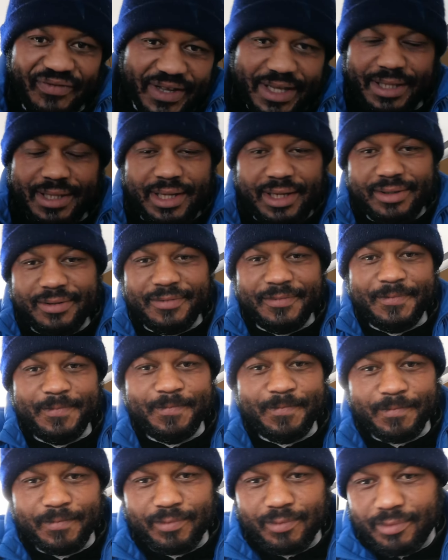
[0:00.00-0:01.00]
a visa.
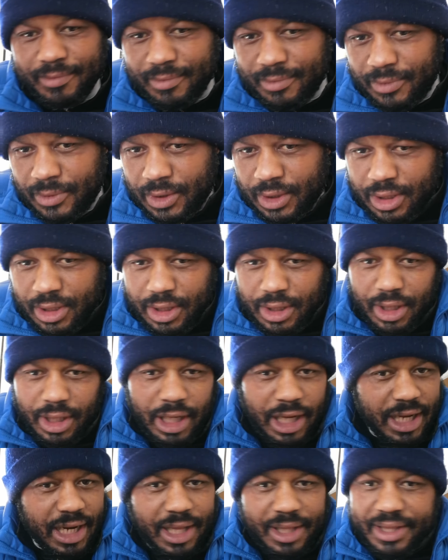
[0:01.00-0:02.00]

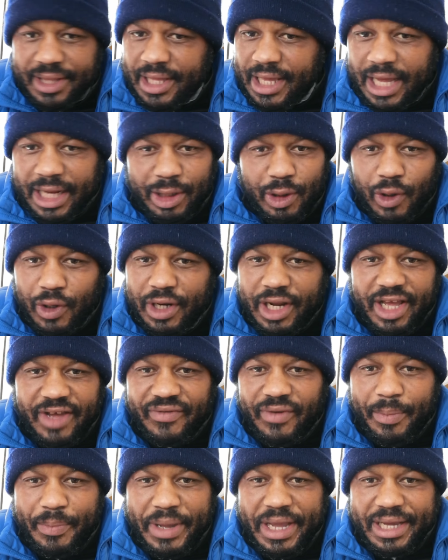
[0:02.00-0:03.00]
And I say I don't
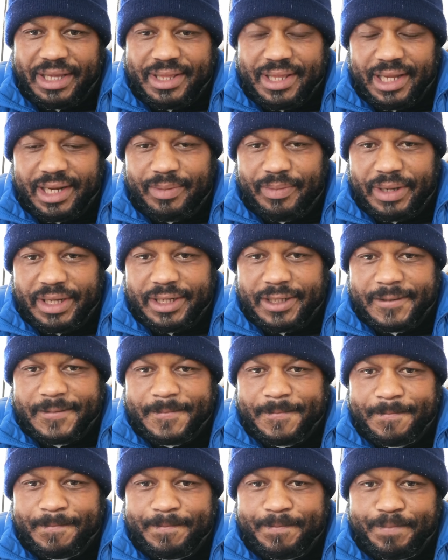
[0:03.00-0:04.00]
have a bank statement
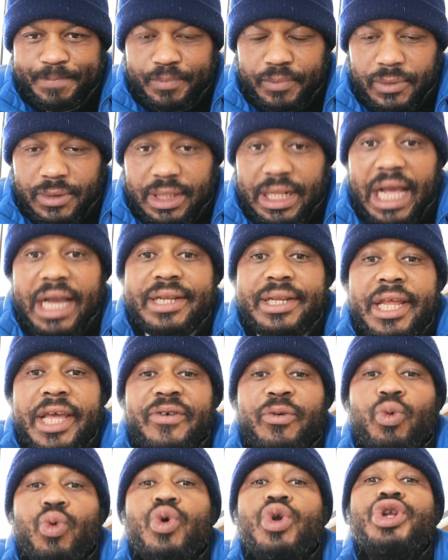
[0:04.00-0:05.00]
like
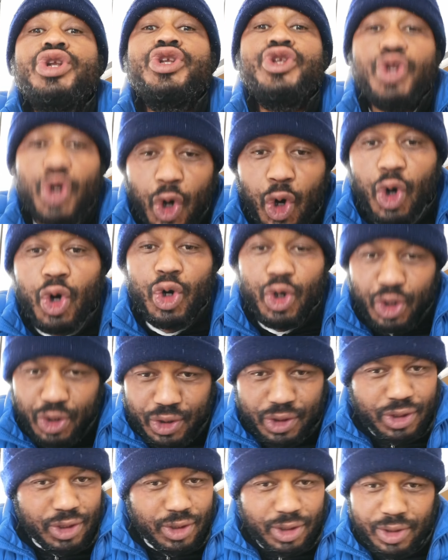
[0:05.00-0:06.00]
they will
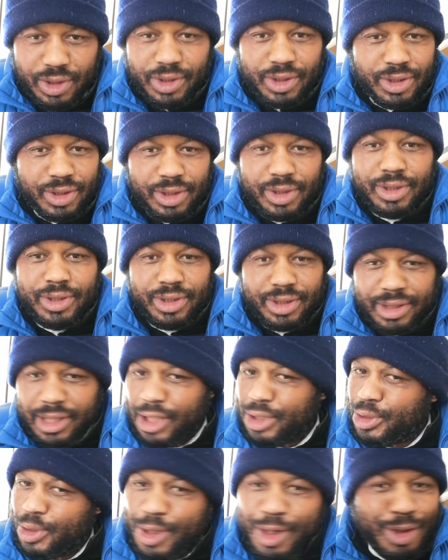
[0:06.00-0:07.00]
know
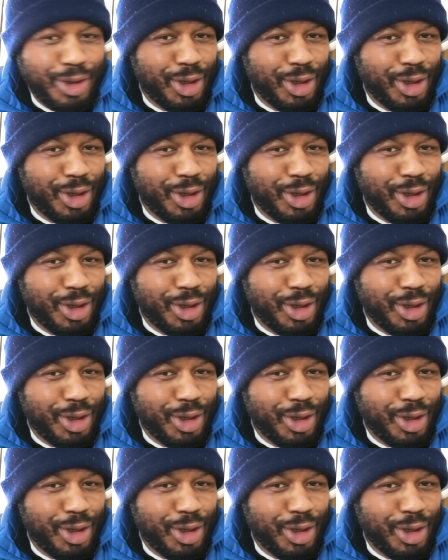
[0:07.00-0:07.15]
that